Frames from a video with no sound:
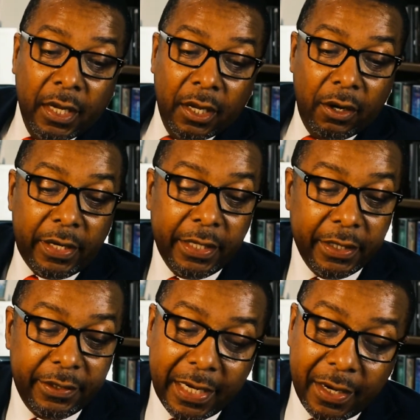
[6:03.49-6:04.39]
Okay,
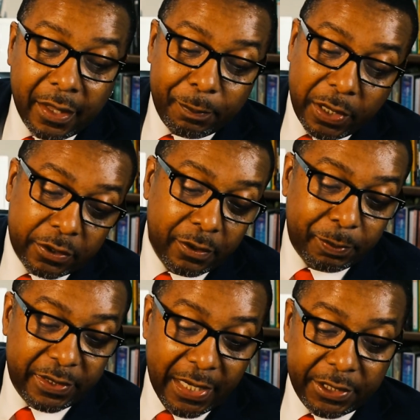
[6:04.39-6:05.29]
then you got other personal
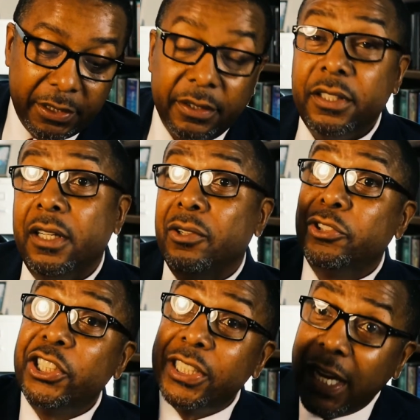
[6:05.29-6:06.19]
possessions,
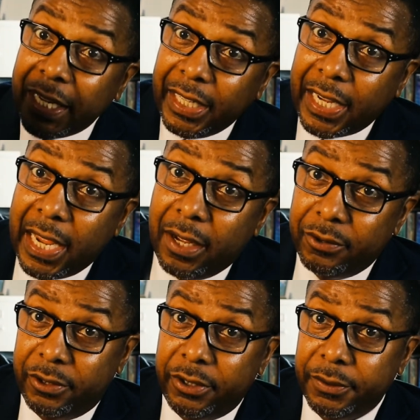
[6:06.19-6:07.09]
checking
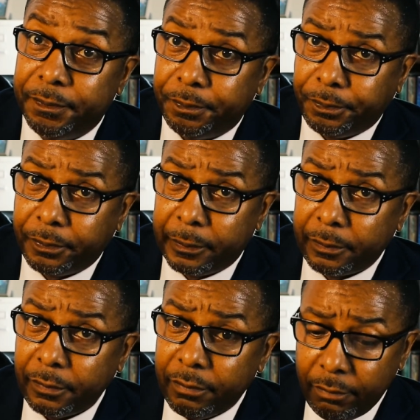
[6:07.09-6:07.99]
accounts,
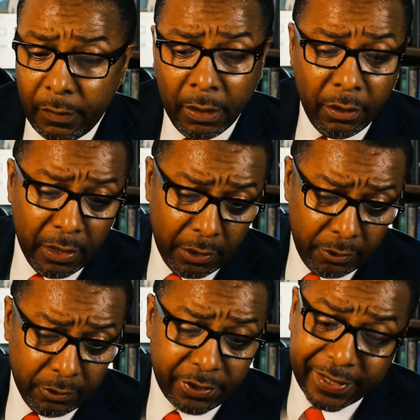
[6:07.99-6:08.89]

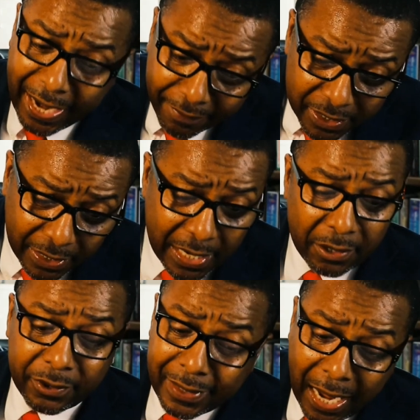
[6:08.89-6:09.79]
savings
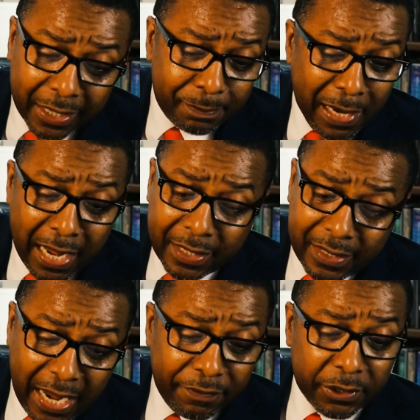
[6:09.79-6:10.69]
accounts, stocks, bonds,
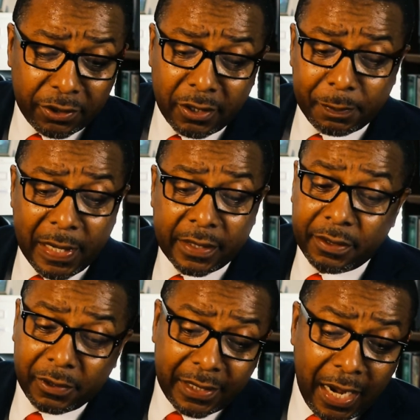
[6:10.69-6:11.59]
life insurance policy,
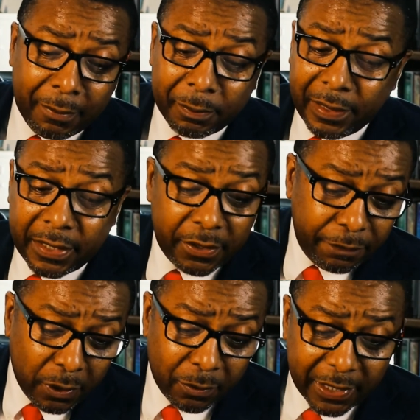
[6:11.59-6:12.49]
retirement plans, your
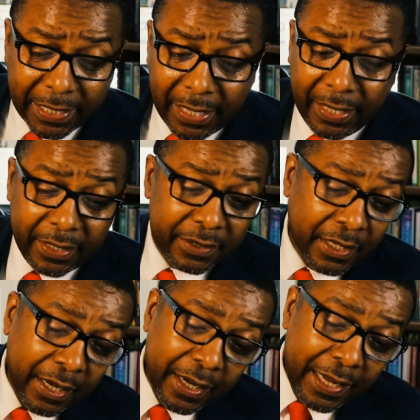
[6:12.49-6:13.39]
401ks,
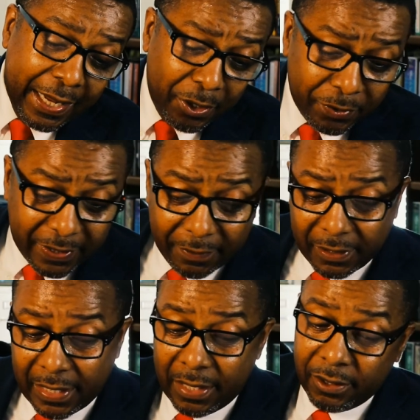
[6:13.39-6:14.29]
health savings
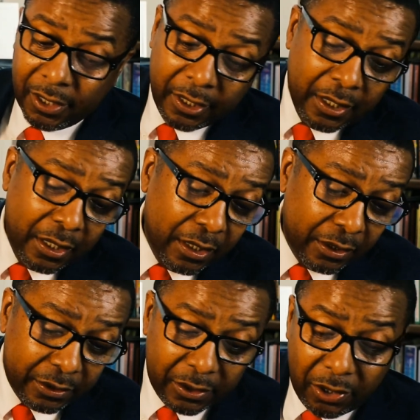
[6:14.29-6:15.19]
account,
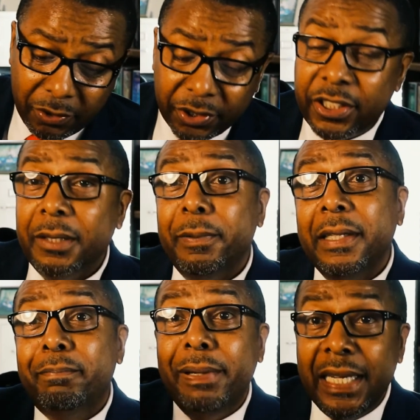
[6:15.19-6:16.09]
ownership
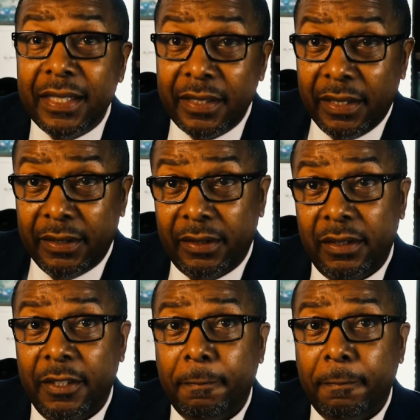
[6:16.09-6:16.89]
in business.